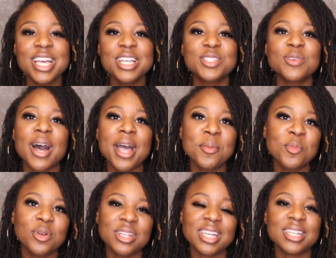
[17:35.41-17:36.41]
So I am
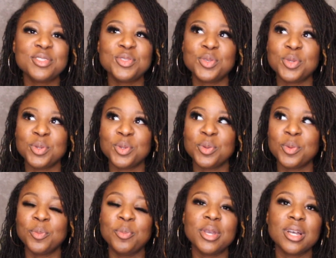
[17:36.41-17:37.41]
willing
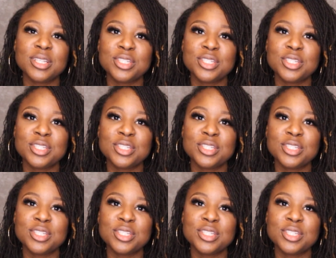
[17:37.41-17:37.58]
to be on